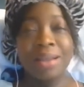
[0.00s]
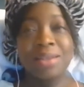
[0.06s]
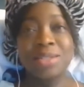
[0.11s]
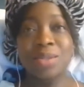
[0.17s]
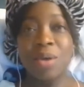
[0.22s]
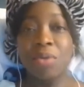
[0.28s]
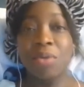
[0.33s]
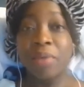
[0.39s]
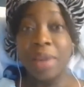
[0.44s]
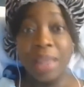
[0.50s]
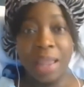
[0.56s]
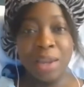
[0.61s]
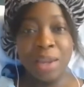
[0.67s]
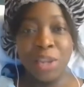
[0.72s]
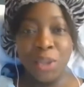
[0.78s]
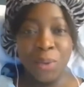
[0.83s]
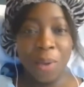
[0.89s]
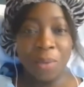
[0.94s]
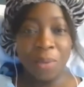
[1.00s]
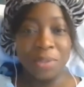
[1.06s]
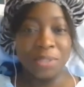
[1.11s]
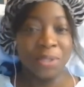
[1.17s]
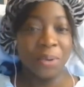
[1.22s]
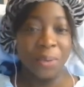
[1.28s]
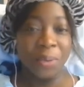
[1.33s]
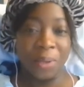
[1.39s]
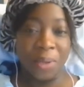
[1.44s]
So already I knew I
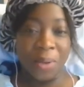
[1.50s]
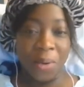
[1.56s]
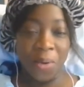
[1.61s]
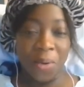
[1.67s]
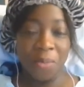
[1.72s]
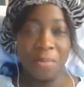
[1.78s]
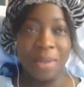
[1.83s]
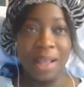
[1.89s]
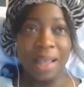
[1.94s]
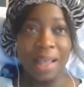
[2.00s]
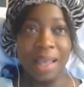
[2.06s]
wasn't going home.